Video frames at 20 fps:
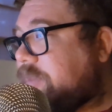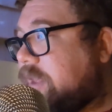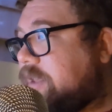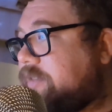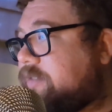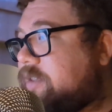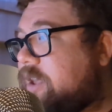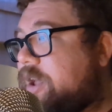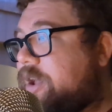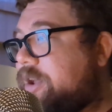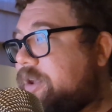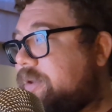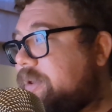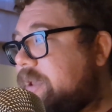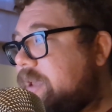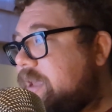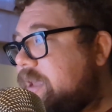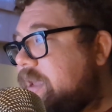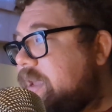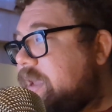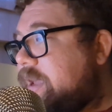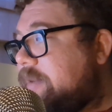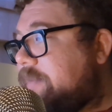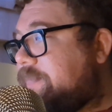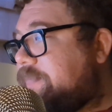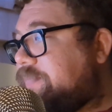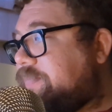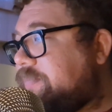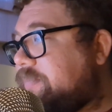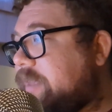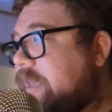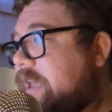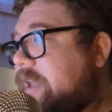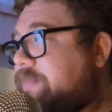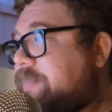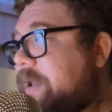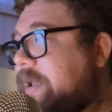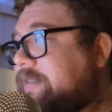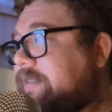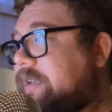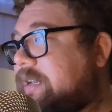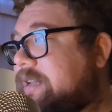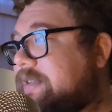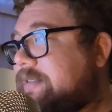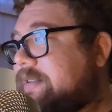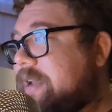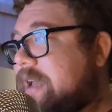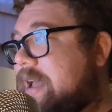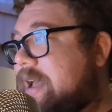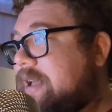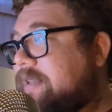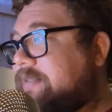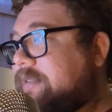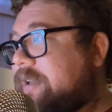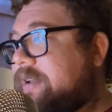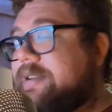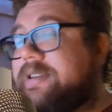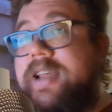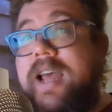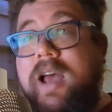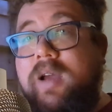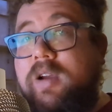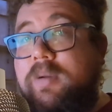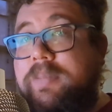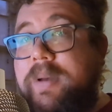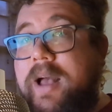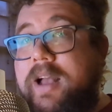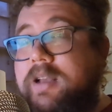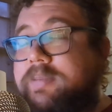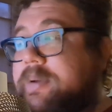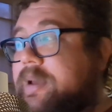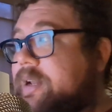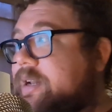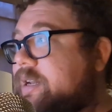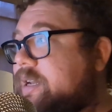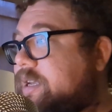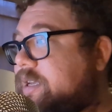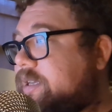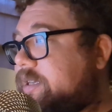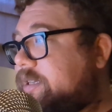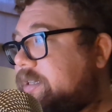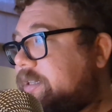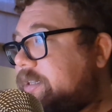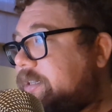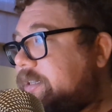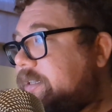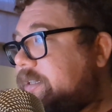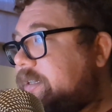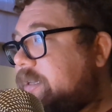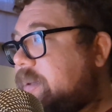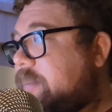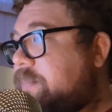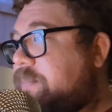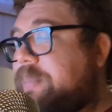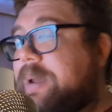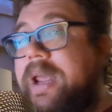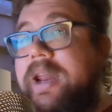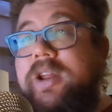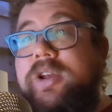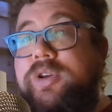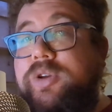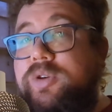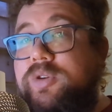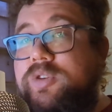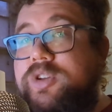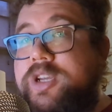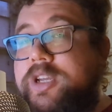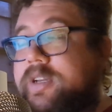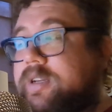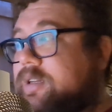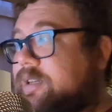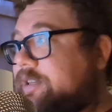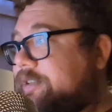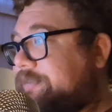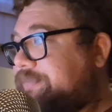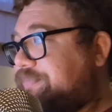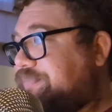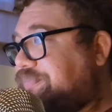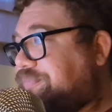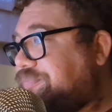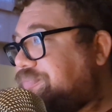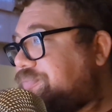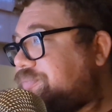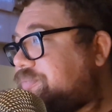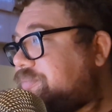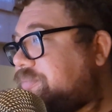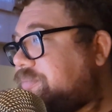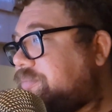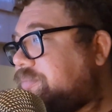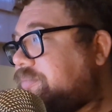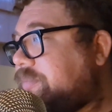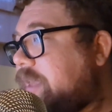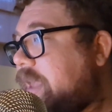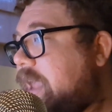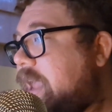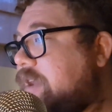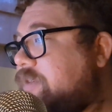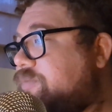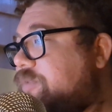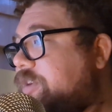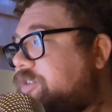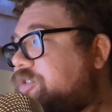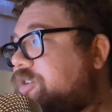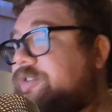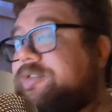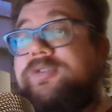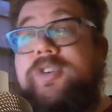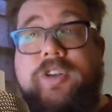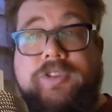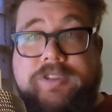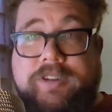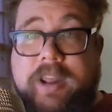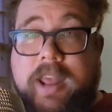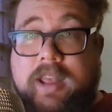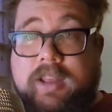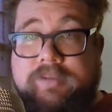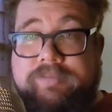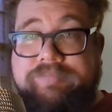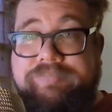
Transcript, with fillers: So, it basically stars Tara Buckman, Peter Hooten, and Richard Foster.